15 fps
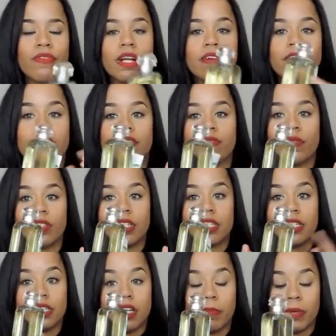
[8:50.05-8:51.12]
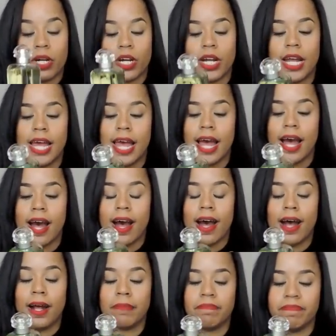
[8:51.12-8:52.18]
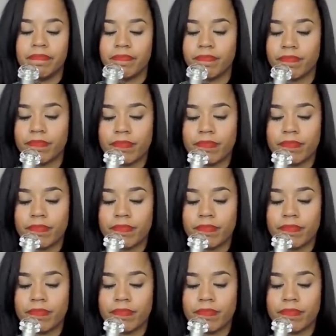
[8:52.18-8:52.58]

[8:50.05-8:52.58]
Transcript: fragrance for the summer um,